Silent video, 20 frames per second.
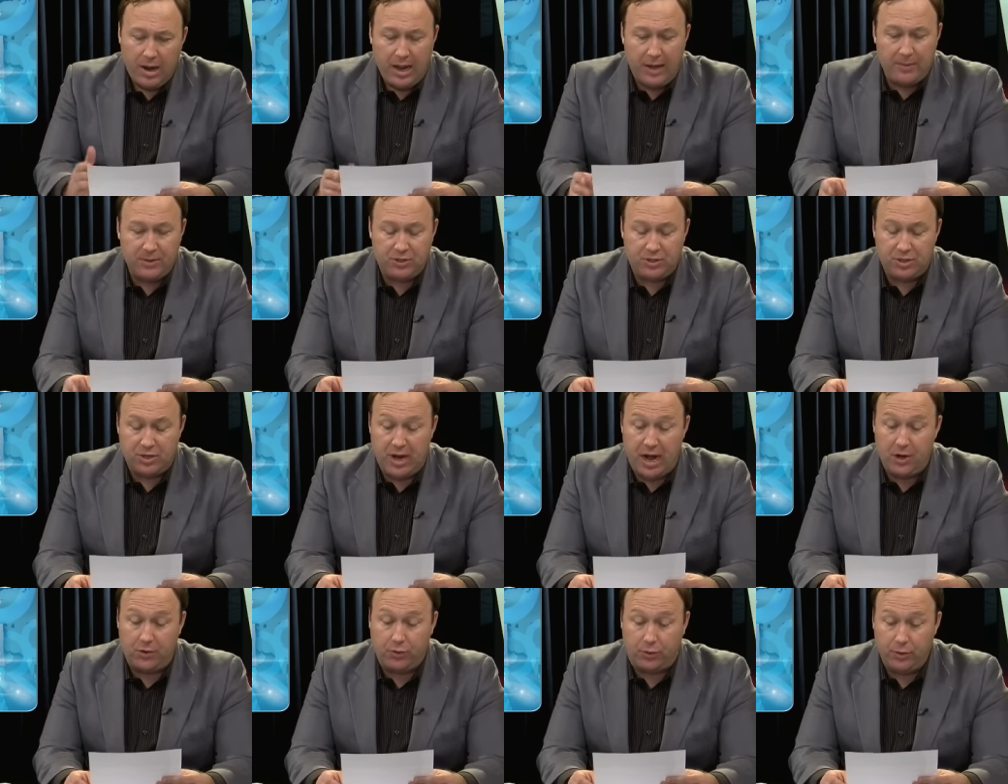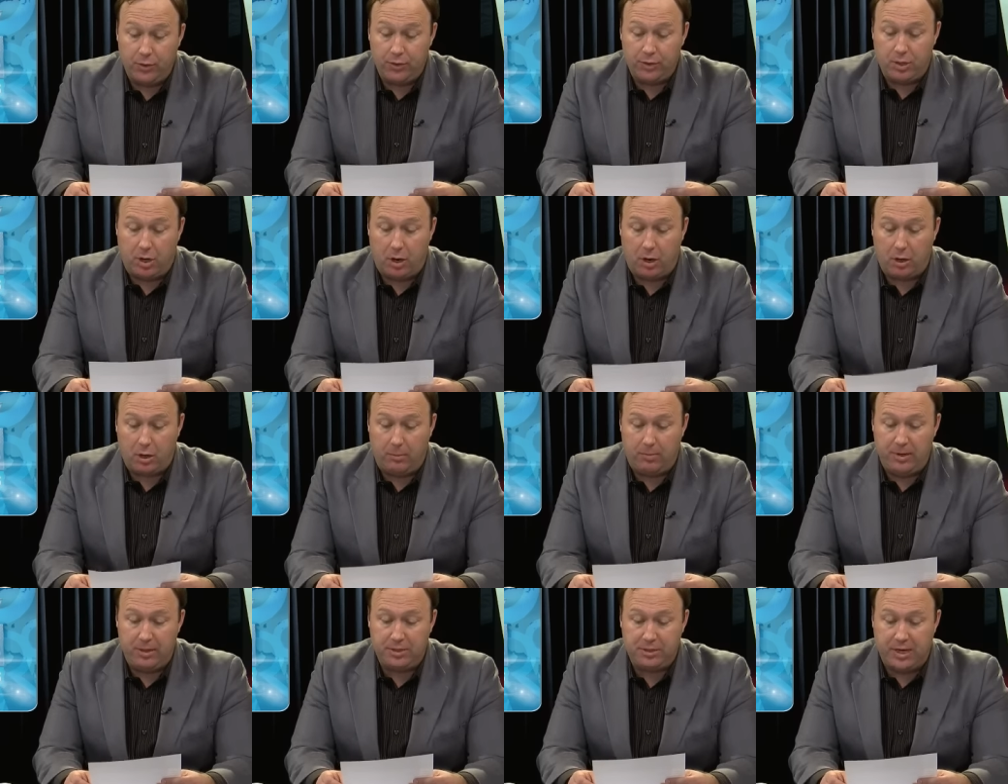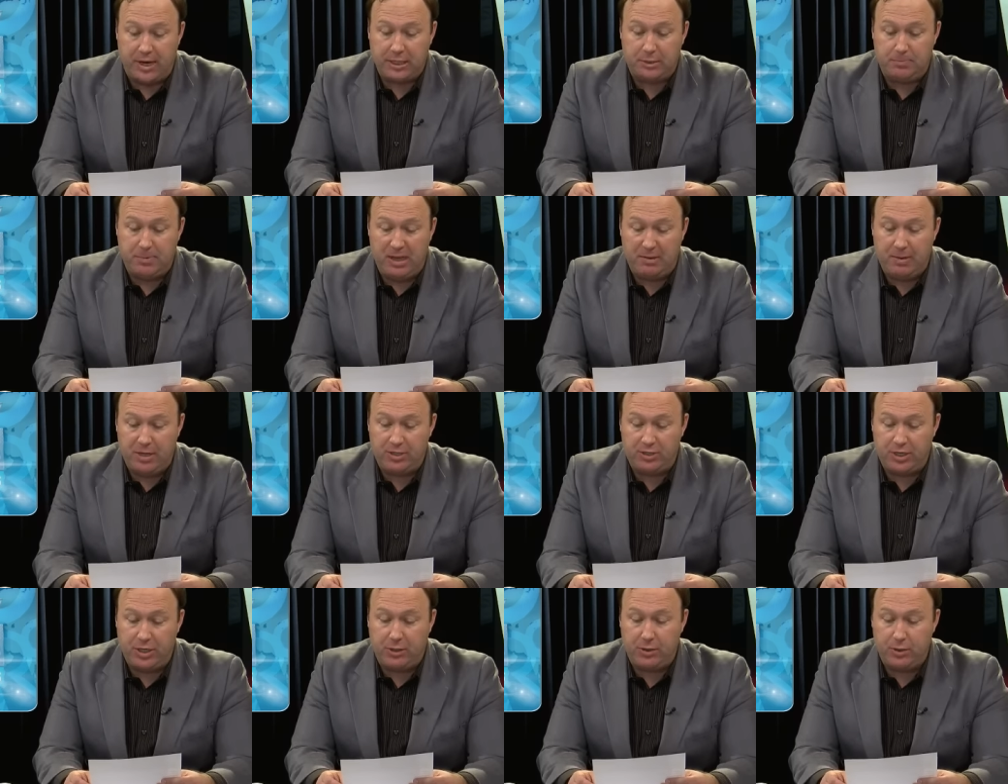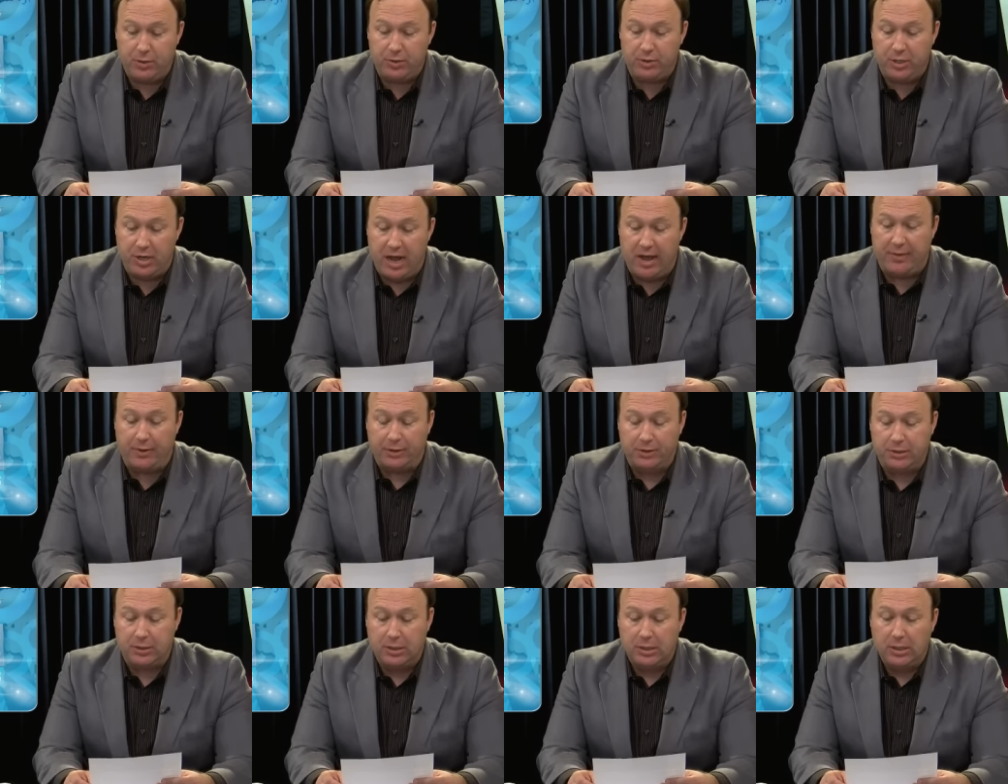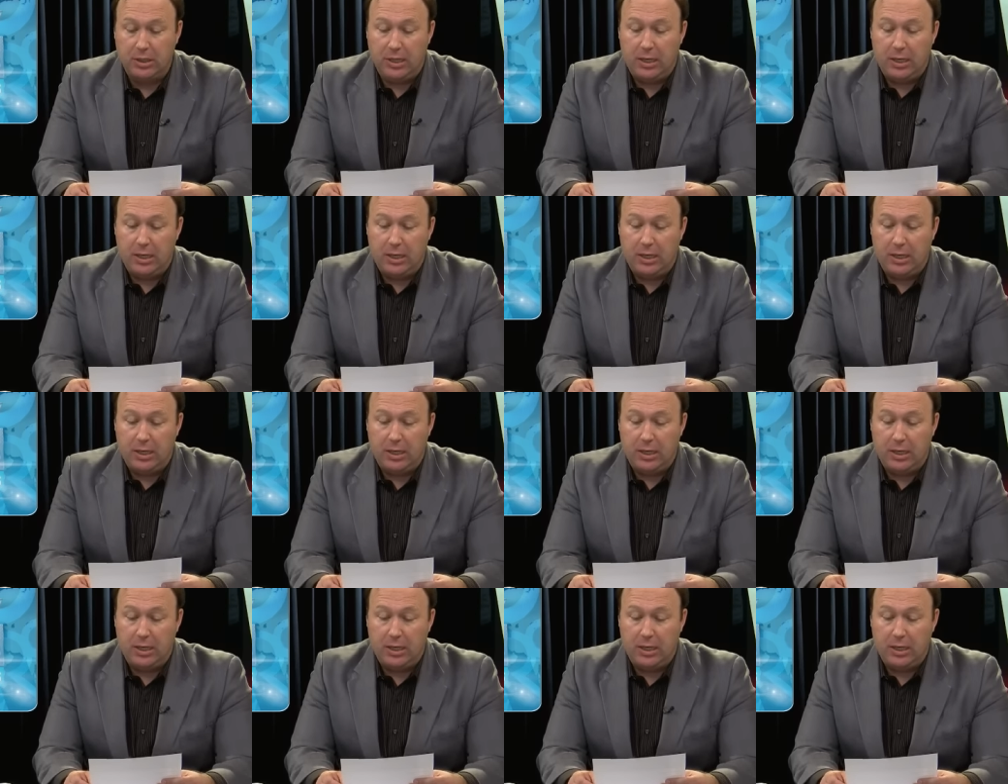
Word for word: And this is a natural news article, but it cites BBC News and others.